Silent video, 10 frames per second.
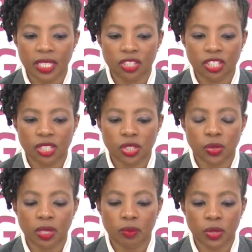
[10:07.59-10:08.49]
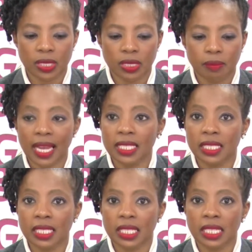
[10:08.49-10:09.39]
interest to the
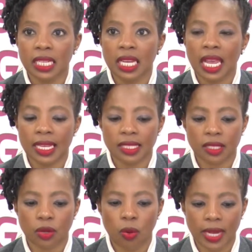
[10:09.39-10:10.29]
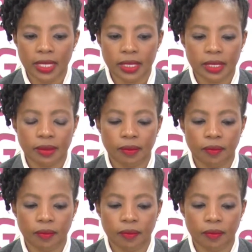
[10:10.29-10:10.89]
municipality as required.